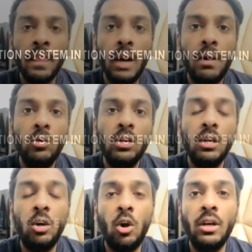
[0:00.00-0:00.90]
About
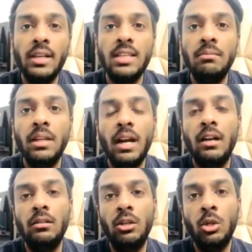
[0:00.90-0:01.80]
CROC exam, there are
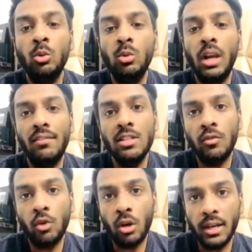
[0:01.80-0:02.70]
two levels
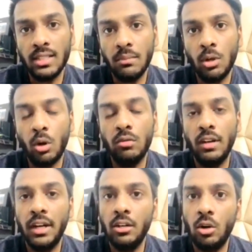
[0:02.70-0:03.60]
of CROC exam, CROC
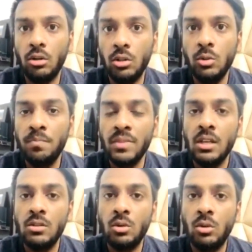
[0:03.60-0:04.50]
1 and CROC 2.
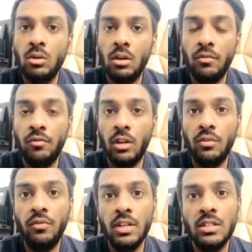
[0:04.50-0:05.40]
So for the
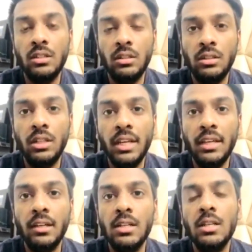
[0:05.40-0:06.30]
first 3
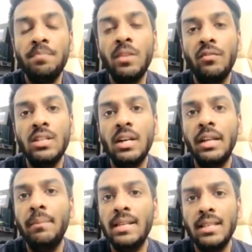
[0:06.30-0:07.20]
years, we
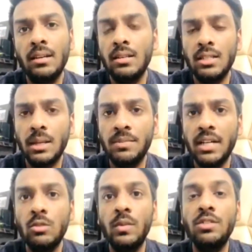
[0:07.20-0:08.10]
study basic
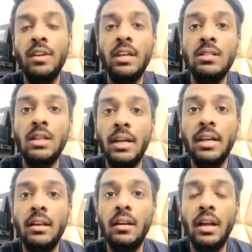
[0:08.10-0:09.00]
subjects which we study in